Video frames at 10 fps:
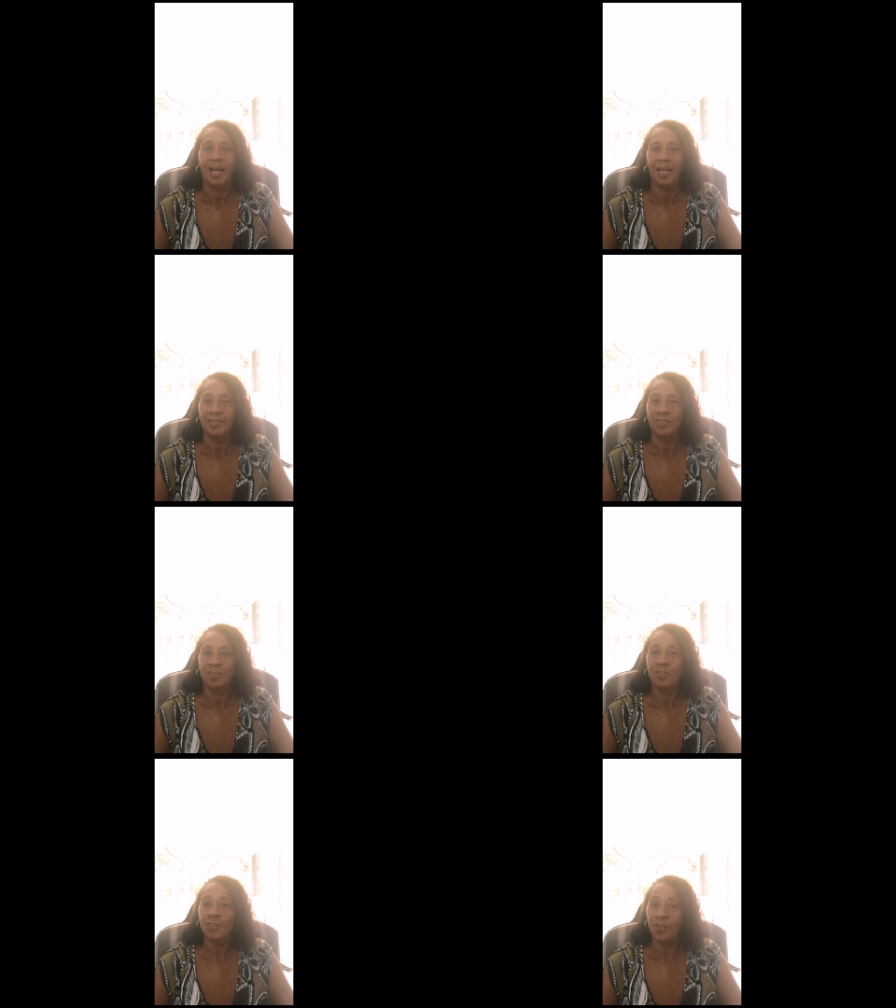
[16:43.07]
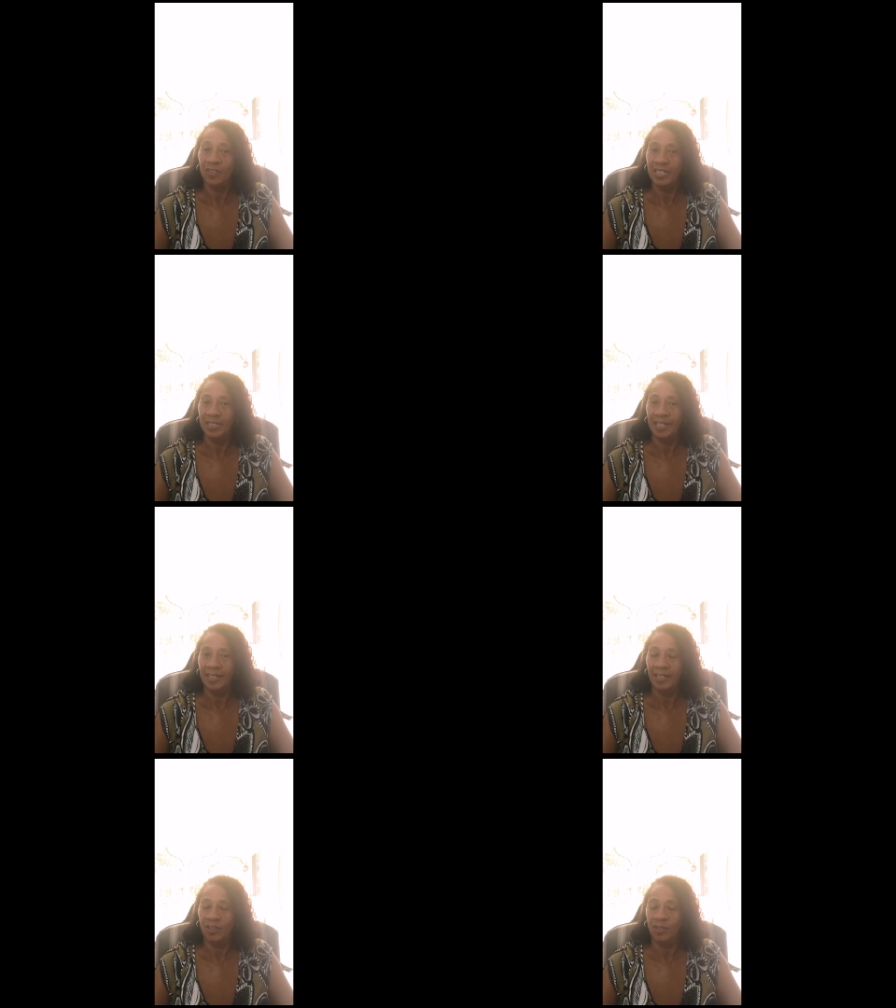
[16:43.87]
and try to
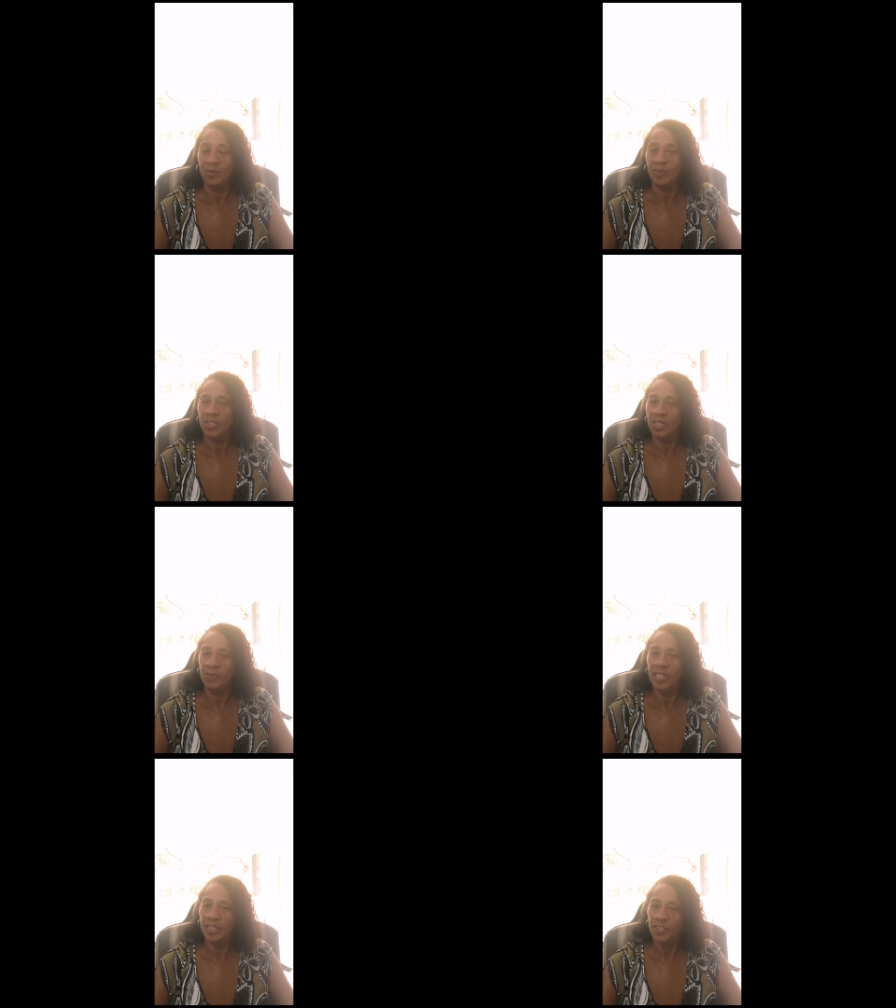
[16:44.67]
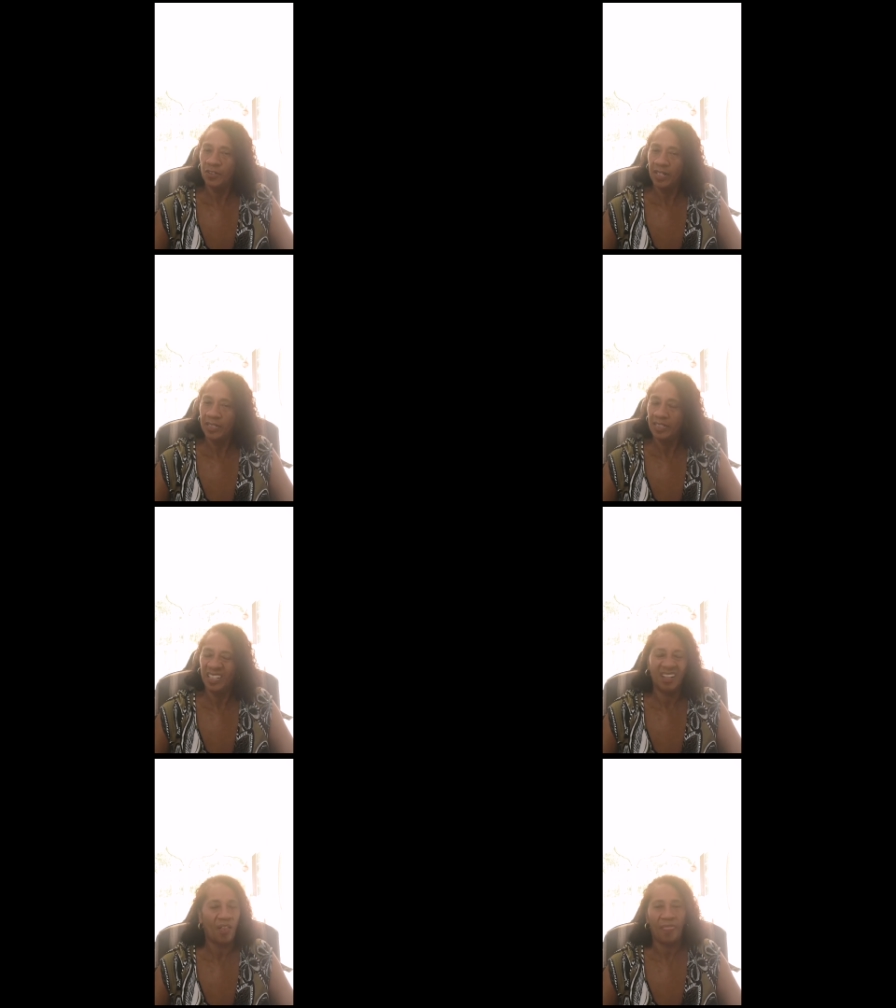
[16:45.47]
stay calm, because you know when you get stressed,
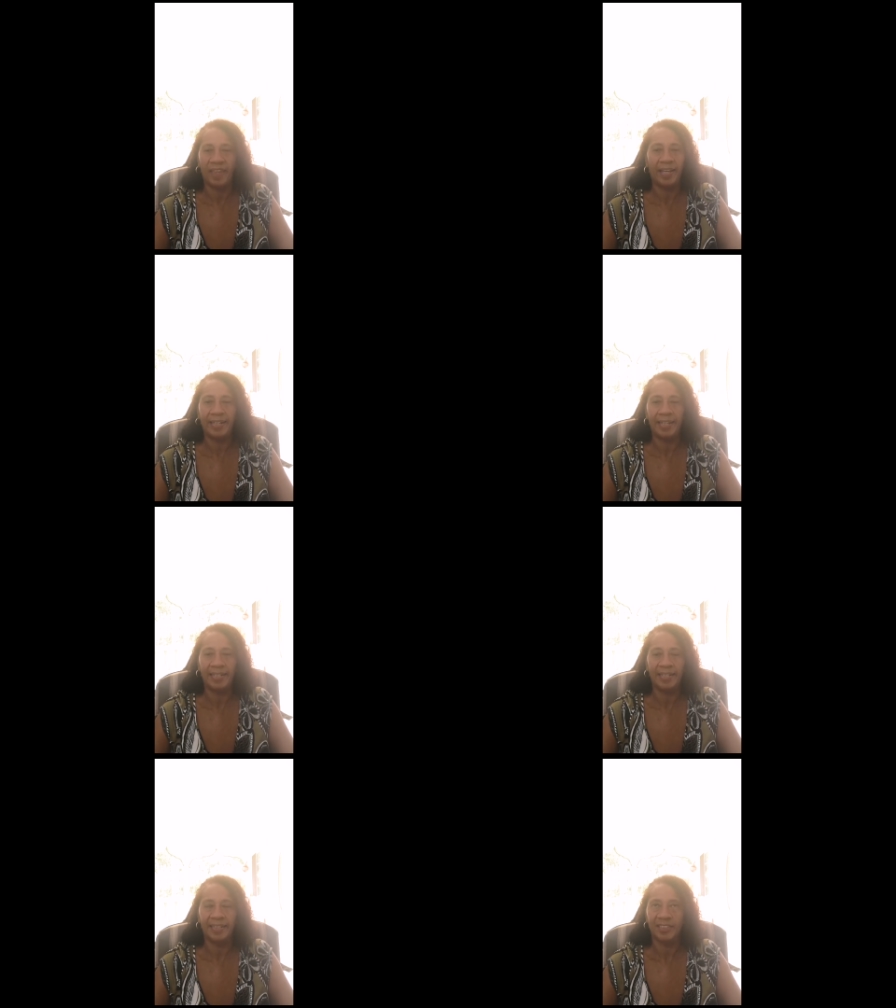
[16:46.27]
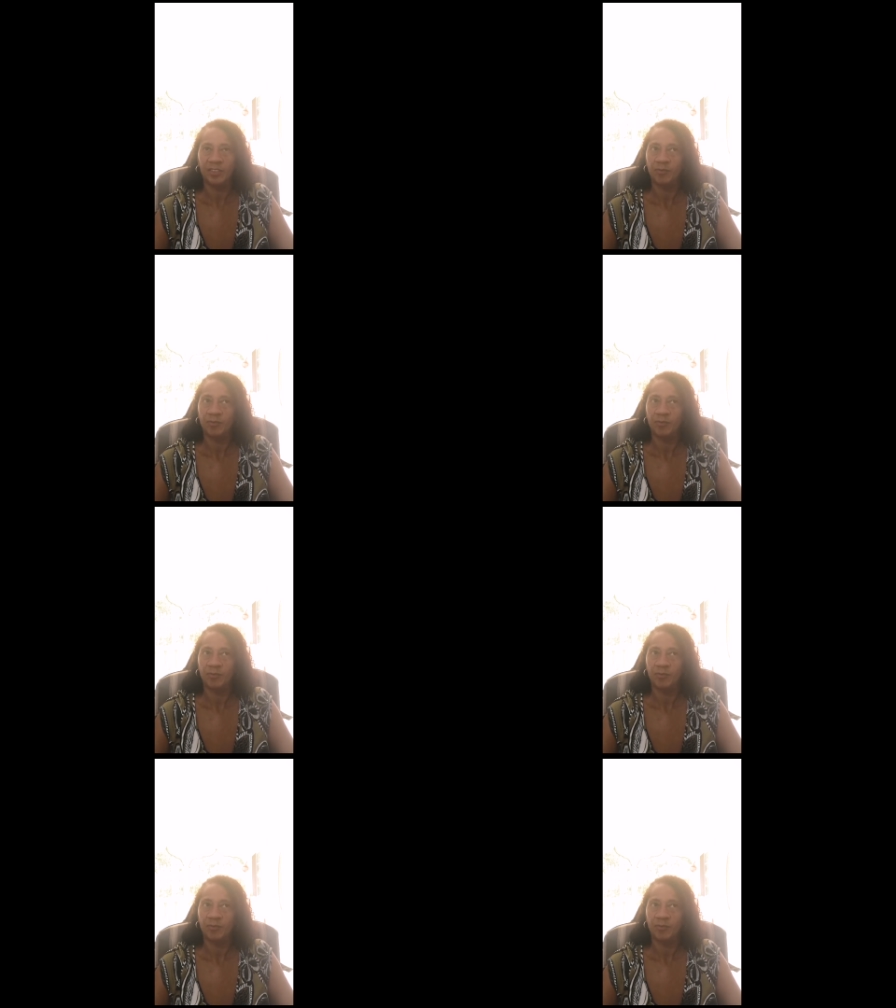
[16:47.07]
you can't think clearly,